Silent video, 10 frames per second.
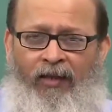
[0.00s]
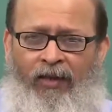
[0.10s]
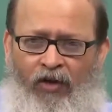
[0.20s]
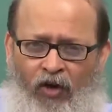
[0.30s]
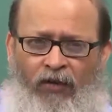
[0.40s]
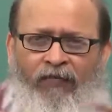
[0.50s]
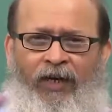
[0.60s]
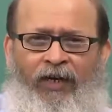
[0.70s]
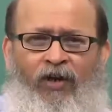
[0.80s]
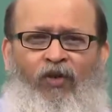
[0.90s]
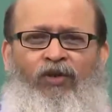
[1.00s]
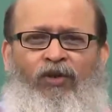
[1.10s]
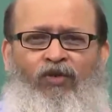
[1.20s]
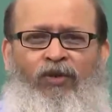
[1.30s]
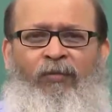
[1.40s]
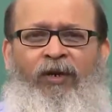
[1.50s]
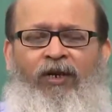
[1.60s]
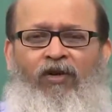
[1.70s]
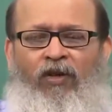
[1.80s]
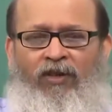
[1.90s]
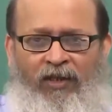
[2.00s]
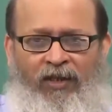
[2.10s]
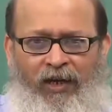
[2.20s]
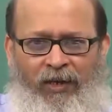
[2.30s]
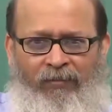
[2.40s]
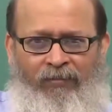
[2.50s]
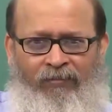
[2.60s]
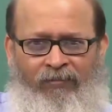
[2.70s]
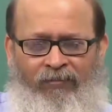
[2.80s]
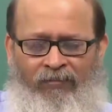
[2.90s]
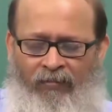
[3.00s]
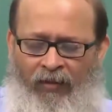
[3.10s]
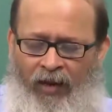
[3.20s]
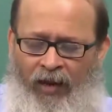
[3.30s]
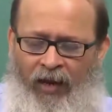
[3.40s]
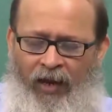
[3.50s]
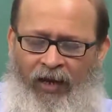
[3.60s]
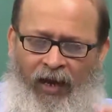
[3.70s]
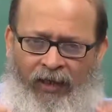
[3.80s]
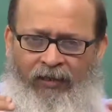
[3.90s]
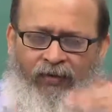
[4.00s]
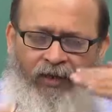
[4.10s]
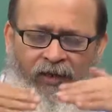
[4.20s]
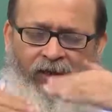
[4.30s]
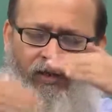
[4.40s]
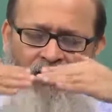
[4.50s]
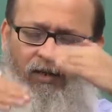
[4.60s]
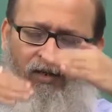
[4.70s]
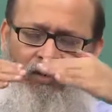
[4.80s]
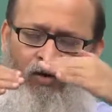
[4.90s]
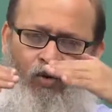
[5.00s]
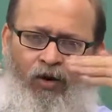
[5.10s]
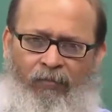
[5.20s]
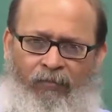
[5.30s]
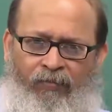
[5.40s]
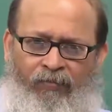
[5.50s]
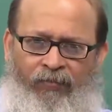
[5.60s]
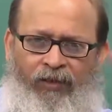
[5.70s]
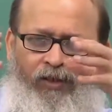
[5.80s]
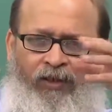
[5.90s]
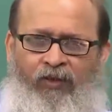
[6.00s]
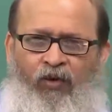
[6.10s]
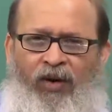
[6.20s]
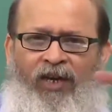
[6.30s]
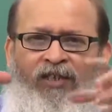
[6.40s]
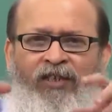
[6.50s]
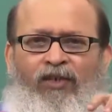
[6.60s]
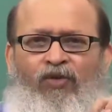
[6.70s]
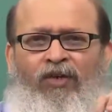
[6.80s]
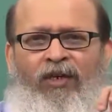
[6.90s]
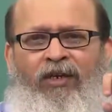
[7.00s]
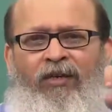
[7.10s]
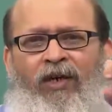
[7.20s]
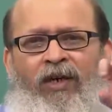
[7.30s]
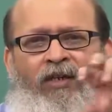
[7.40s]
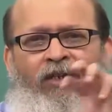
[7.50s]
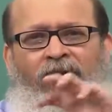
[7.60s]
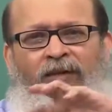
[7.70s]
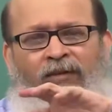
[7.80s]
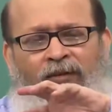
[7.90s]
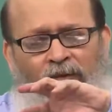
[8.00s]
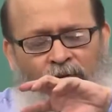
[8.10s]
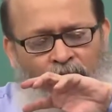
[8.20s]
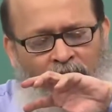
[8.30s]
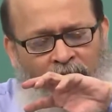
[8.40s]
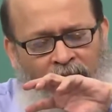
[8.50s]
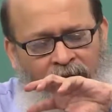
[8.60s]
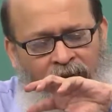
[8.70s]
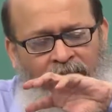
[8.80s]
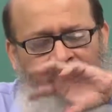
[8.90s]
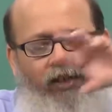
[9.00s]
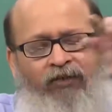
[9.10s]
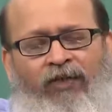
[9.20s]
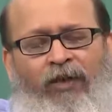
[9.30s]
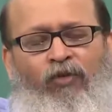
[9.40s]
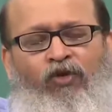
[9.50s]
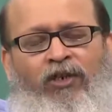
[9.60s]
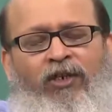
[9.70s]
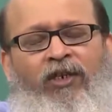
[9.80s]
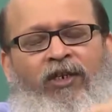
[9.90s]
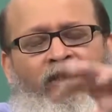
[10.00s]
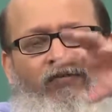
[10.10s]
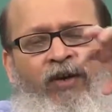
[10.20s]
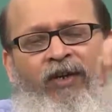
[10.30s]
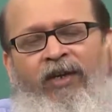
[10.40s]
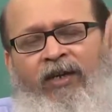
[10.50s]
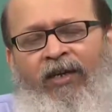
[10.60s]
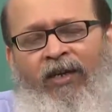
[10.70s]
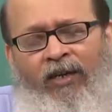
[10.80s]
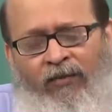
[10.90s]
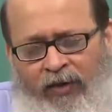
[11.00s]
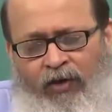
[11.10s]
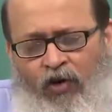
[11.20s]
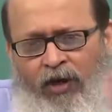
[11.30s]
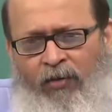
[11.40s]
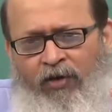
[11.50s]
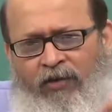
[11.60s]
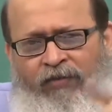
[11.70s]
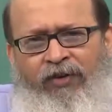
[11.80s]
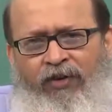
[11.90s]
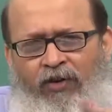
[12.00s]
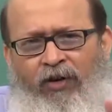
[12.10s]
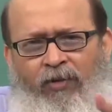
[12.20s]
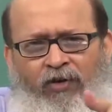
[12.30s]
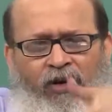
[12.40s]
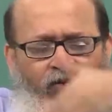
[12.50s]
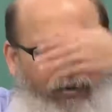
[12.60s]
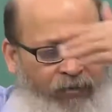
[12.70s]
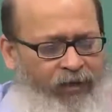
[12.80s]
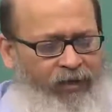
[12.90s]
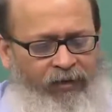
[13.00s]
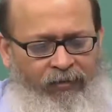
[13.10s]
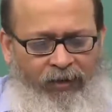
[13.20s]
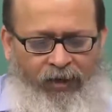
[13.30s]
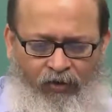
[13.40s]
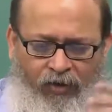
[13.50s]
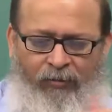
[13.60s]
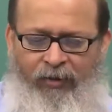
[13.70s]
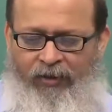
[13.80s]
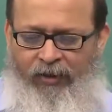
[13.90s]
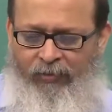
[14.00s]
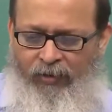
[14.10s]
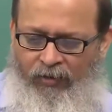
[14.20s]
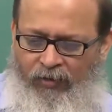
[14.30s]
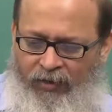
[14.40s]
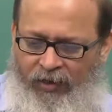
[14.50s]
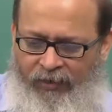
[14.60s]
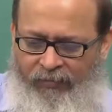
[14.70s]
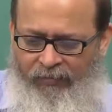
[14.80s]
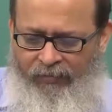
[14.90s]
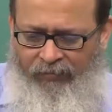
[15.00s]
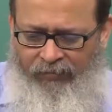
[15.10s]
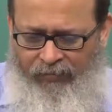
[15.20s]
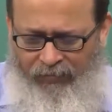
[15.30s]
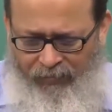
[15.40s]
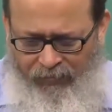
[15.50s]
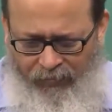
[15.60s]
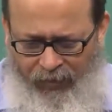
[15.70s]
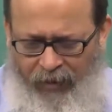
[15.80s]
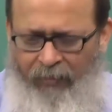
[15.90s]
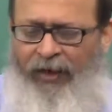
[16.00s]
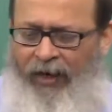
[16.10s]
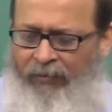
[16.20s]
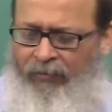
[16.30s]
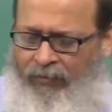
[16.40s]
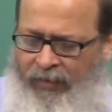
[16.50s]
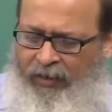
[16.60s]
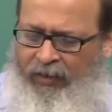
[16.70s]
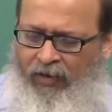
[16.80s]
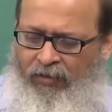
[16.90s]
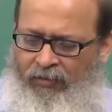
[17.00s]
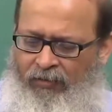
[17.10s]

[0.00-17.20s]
Lot of data goes into the brain all the time, and as we go up, this is coalesced into certain is laced emotion, and finally we will talk about it when we talk about how the brain actually builds up the whole thing. But right now